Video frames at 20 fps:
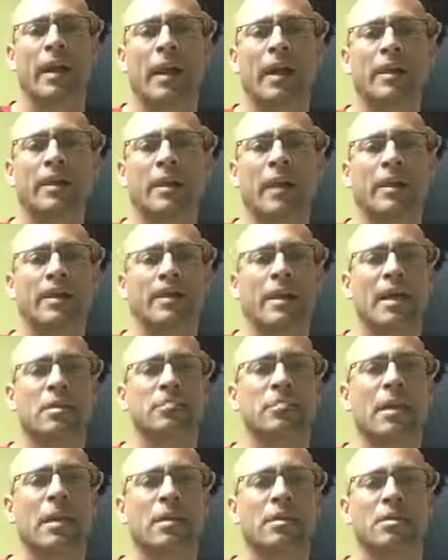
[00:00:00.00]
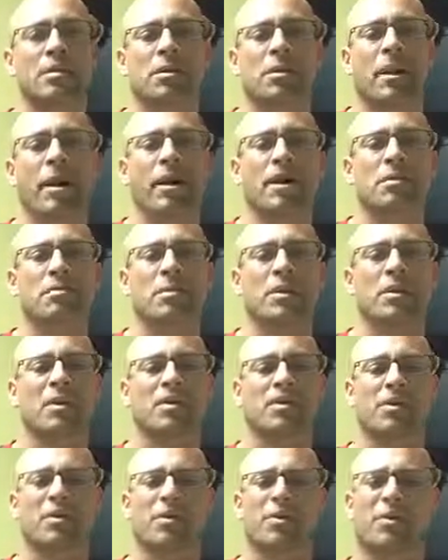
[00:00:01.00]
that 10-minute stretch. But
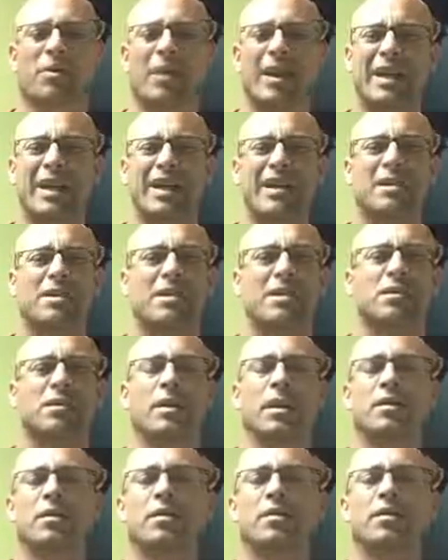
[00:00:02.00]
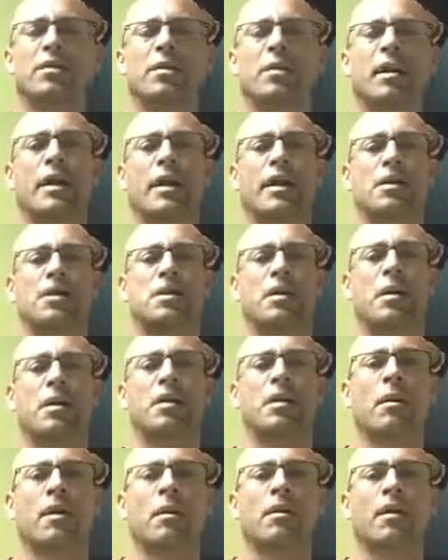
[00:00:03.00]
those are 3 easy stretches you can get
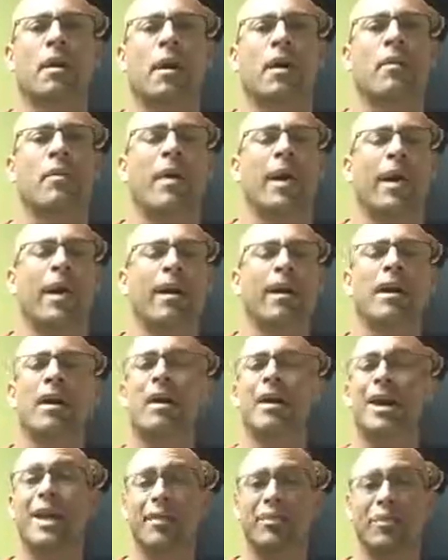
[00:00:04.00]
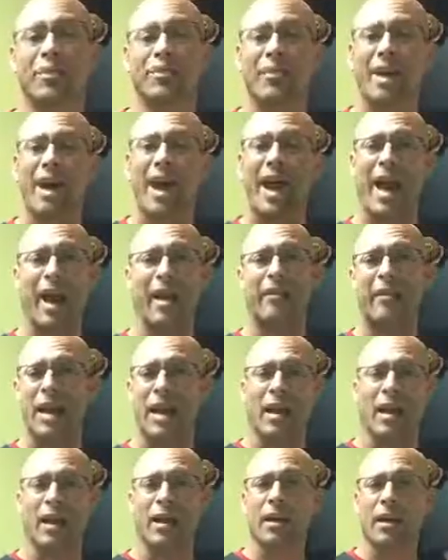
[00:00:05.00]
started on right away. If you have a
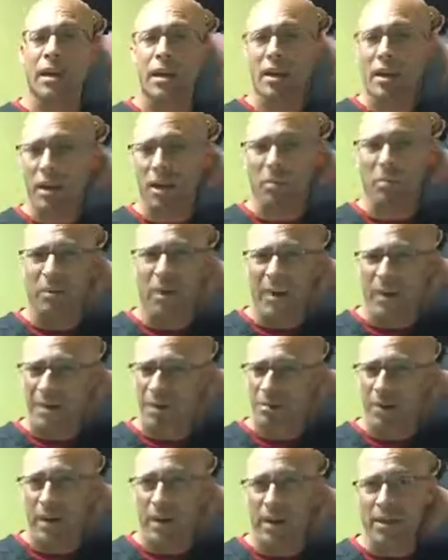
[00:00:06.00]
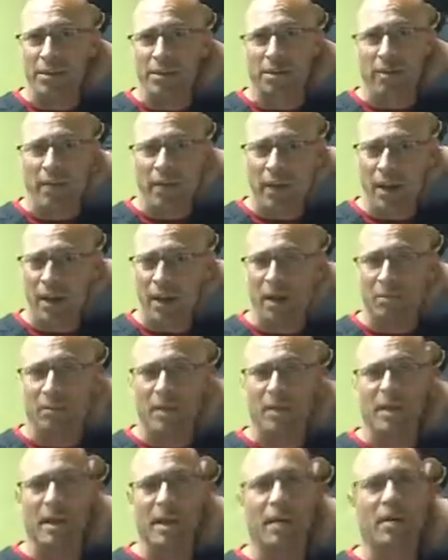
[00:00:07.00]
headache, you can place some ice over that
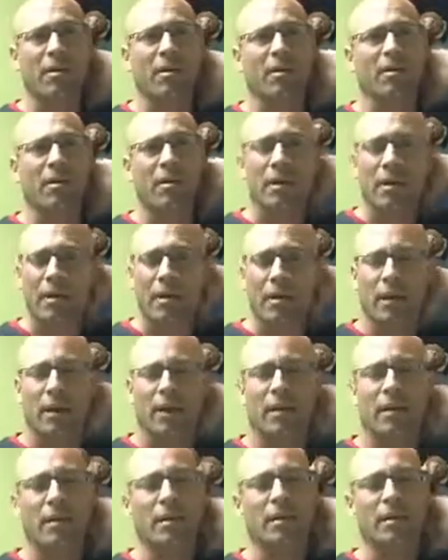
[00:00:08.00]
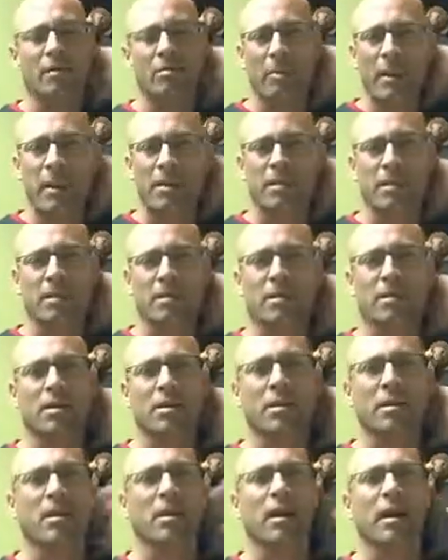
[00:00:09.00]
upper towel right under the base of the
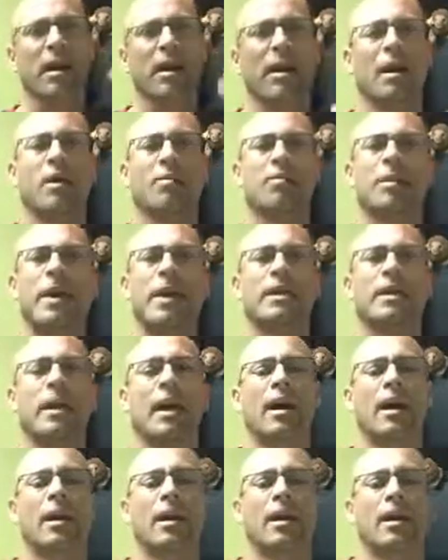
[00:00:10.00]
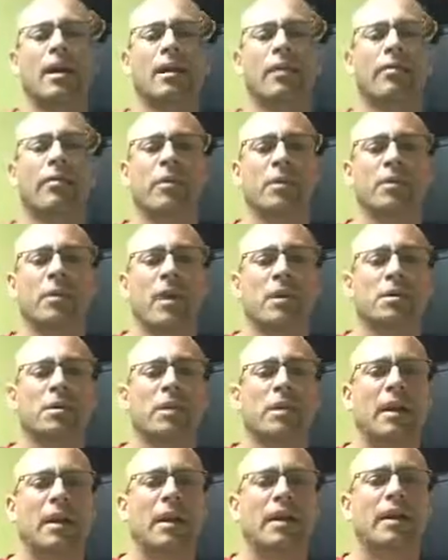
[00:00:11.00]
skull to kind of help knock down any
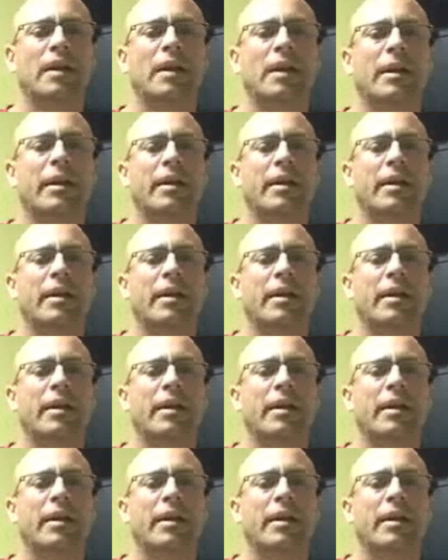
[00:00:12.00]
inflammation there.